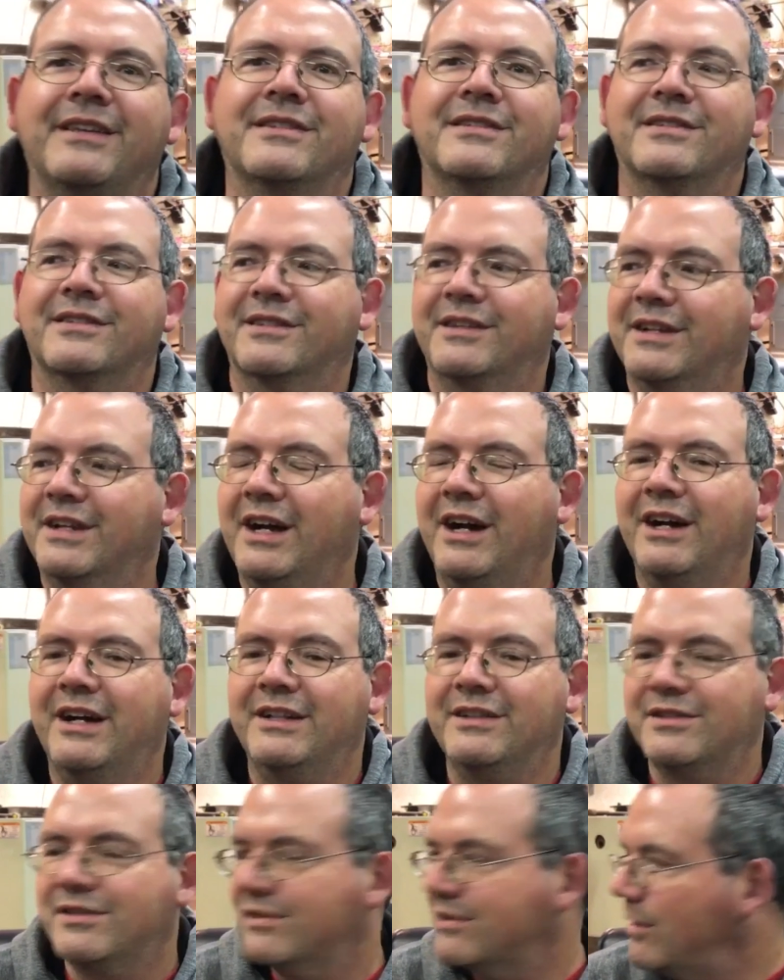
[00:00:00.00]
it's
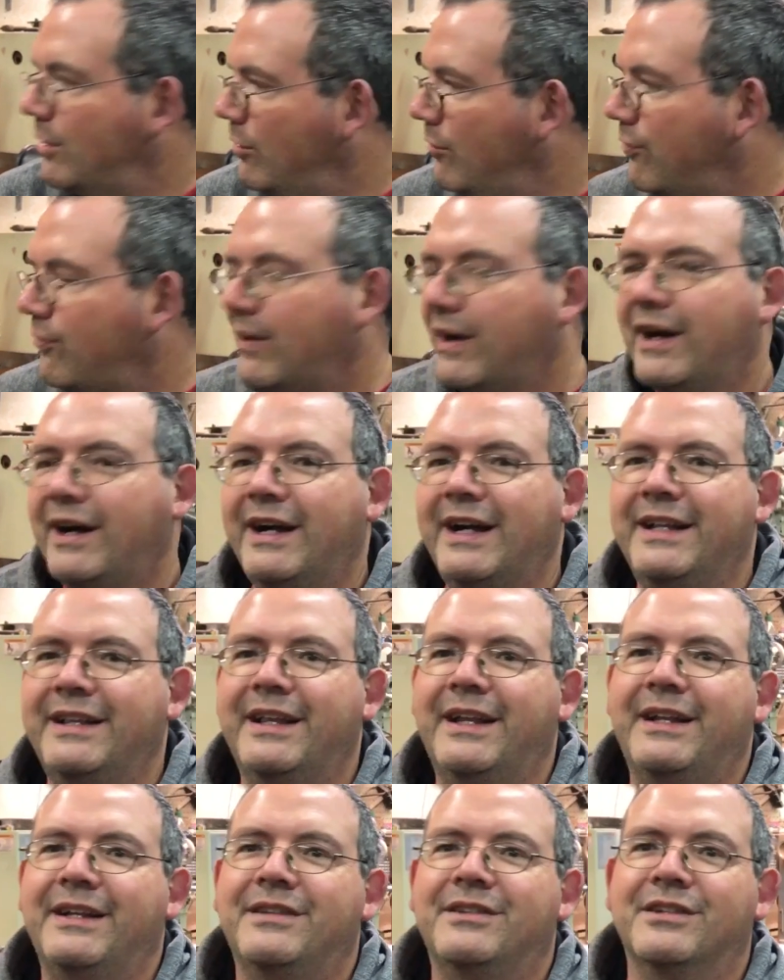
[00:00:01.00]
cut so fine
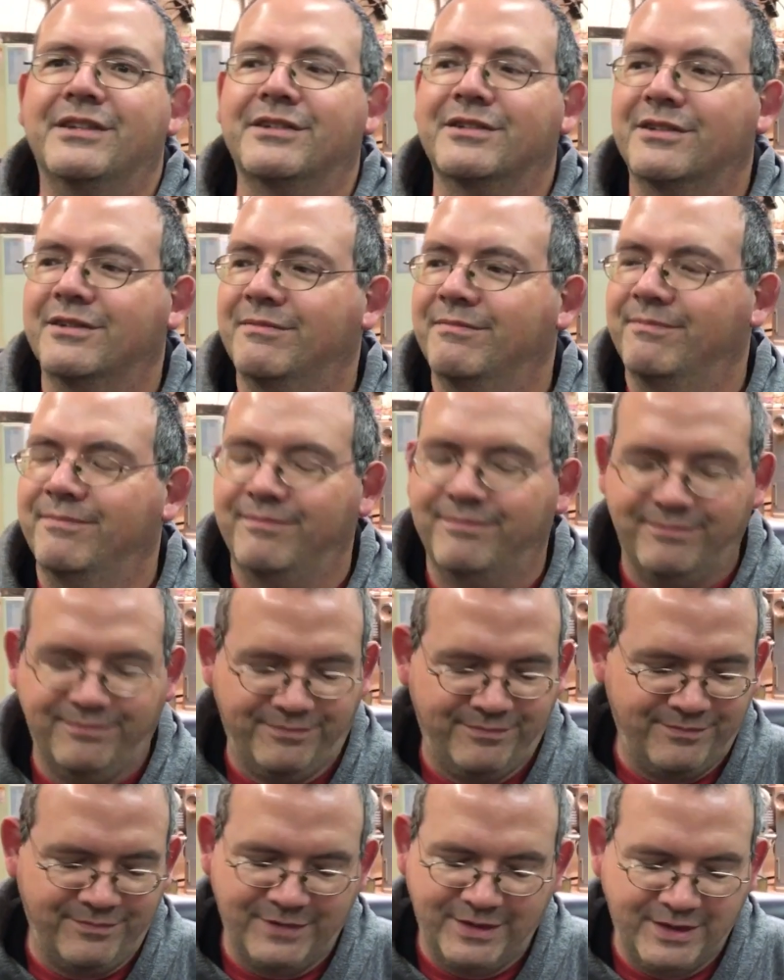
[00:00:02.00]
that it just,
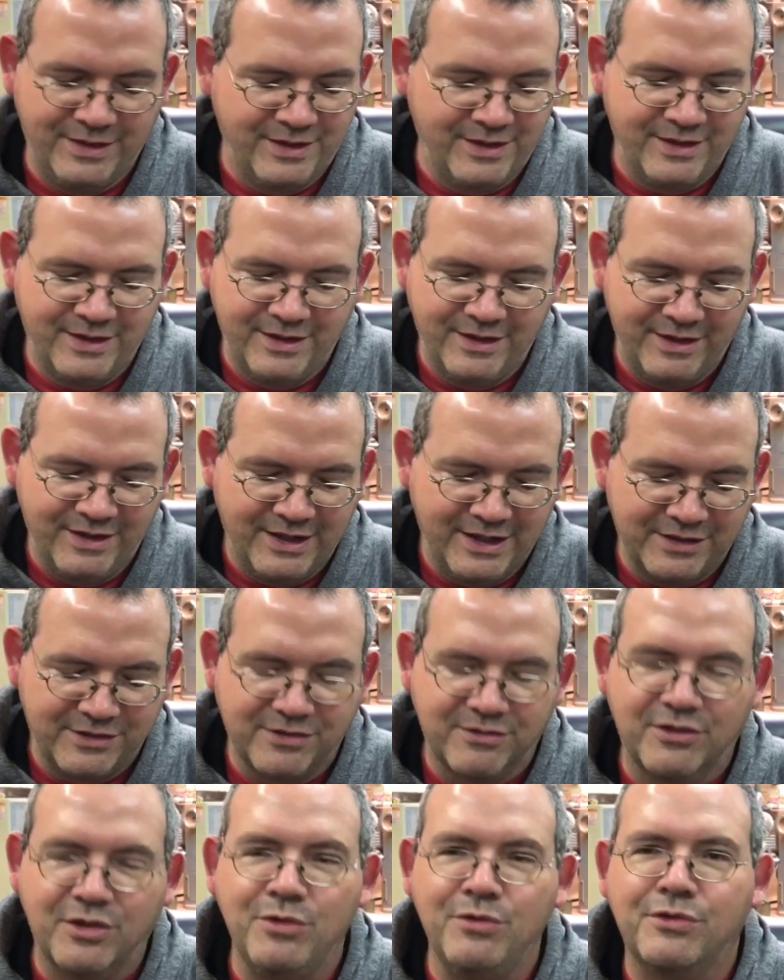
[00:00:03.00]

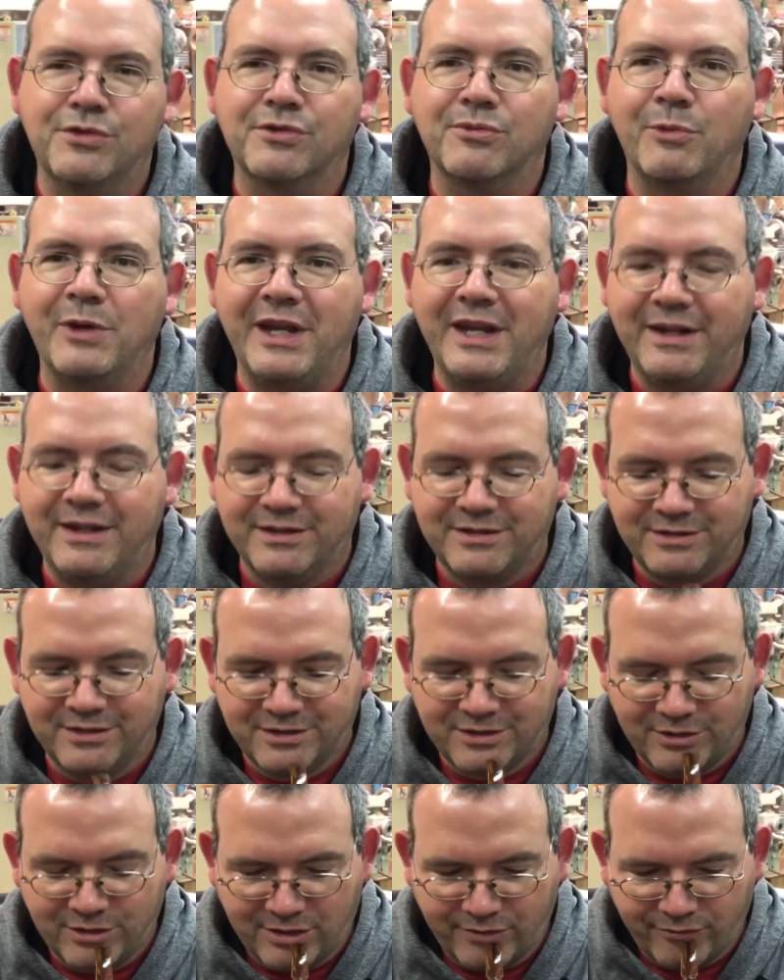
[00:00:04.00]
it's too sweet. It's
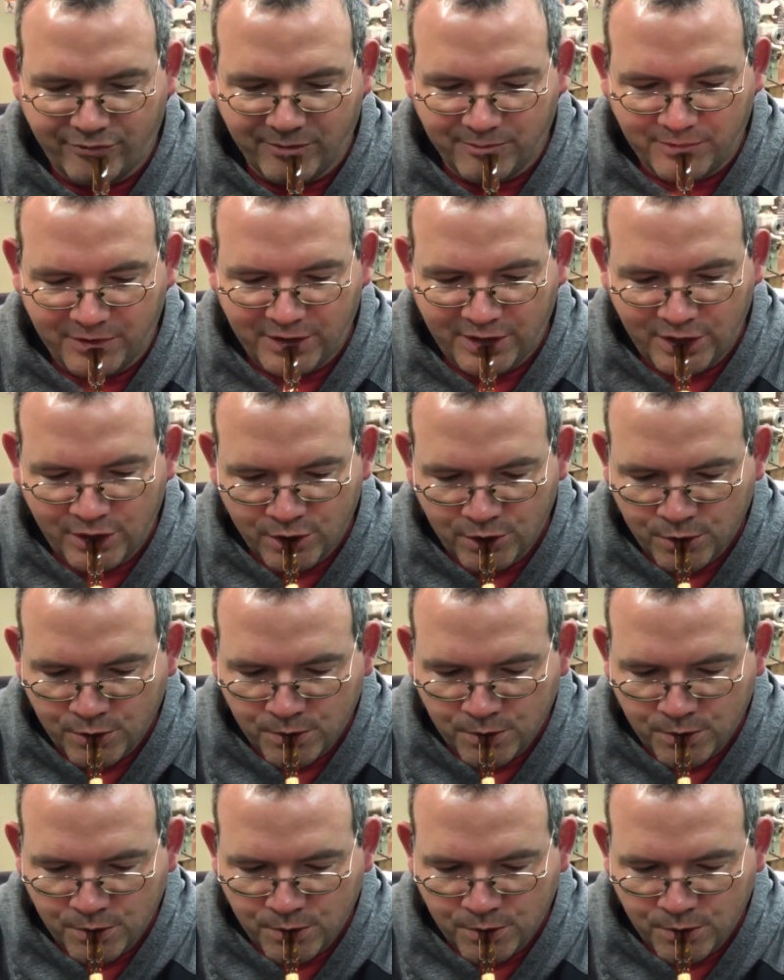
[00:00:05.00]
just not for me.